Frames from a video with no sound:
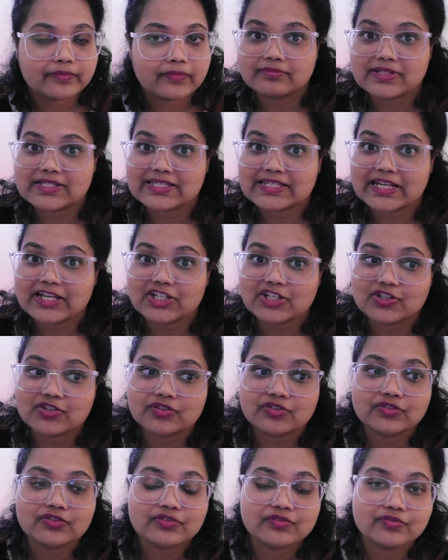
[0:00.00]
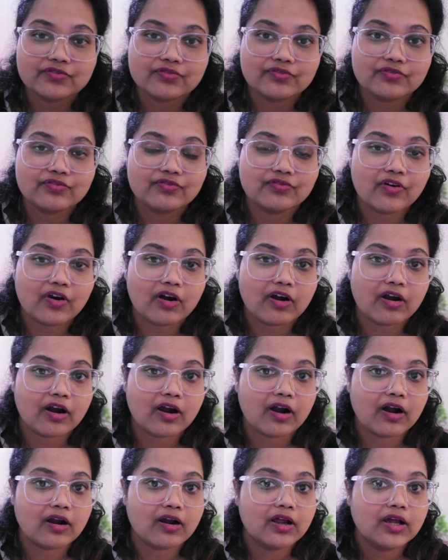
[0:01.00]
Stay tuned
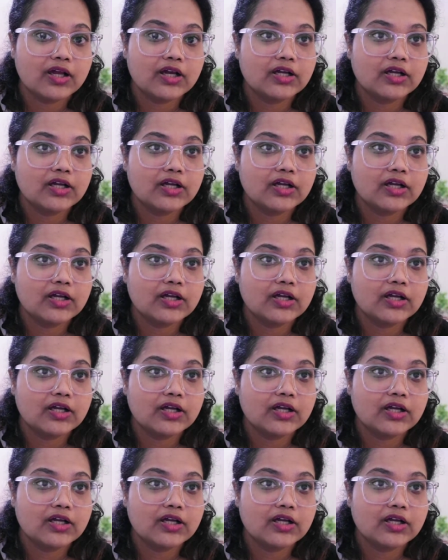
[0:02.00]
for